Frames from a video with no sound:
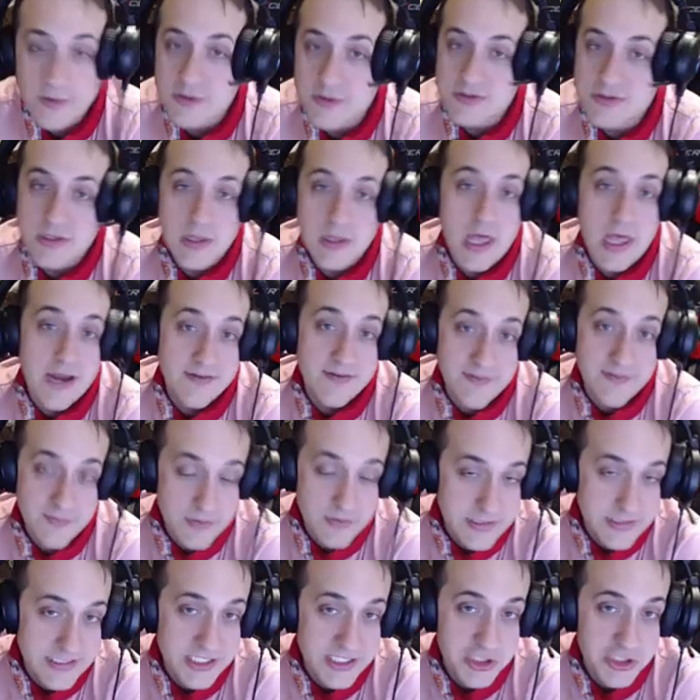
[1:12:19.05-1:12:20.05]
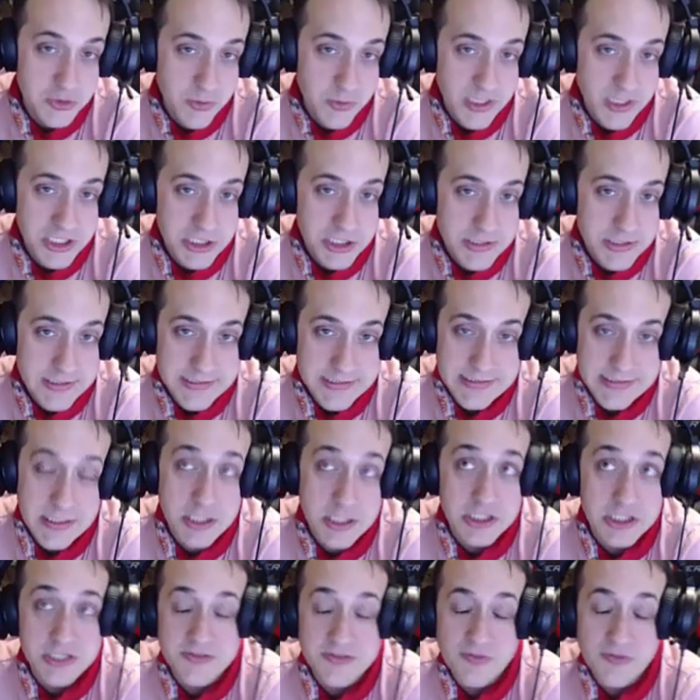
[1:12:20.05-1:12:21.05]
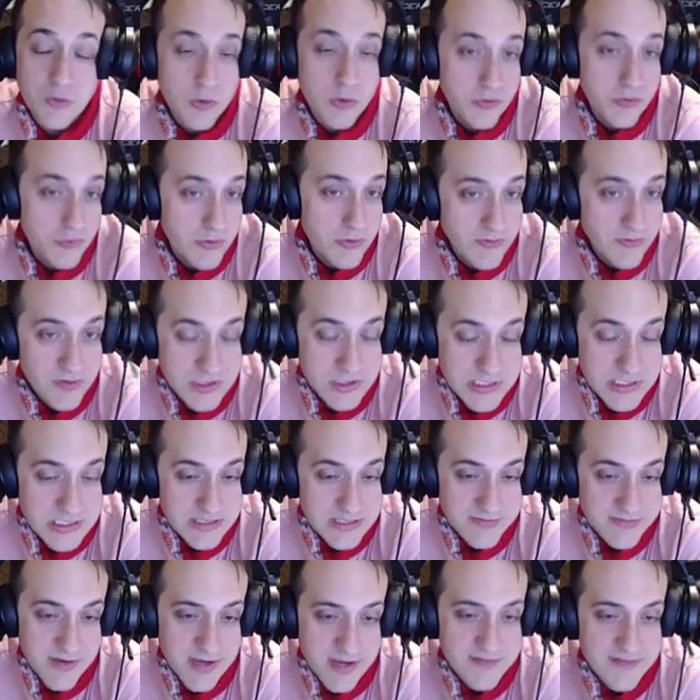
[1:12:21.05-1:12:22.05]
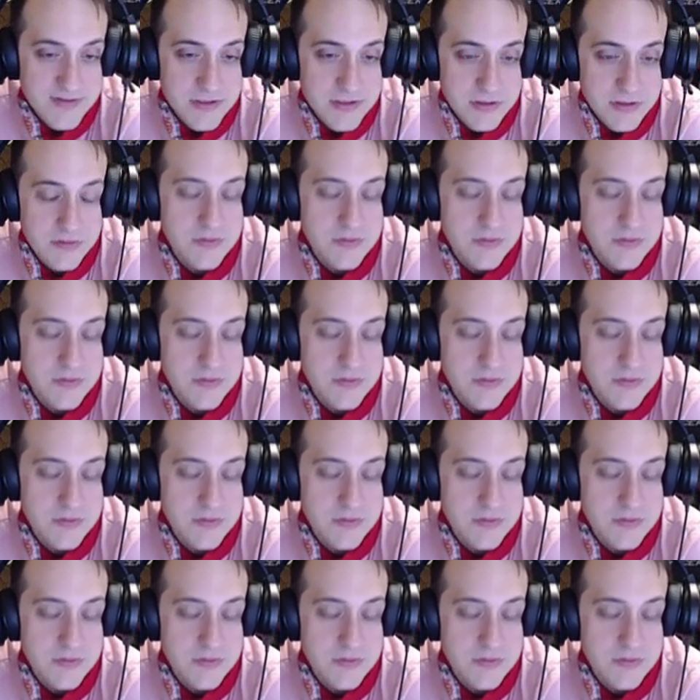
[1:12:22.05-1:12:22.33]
I mean, there's a lot of different situations. Yeah. It's not just 4-3 versus 5-2.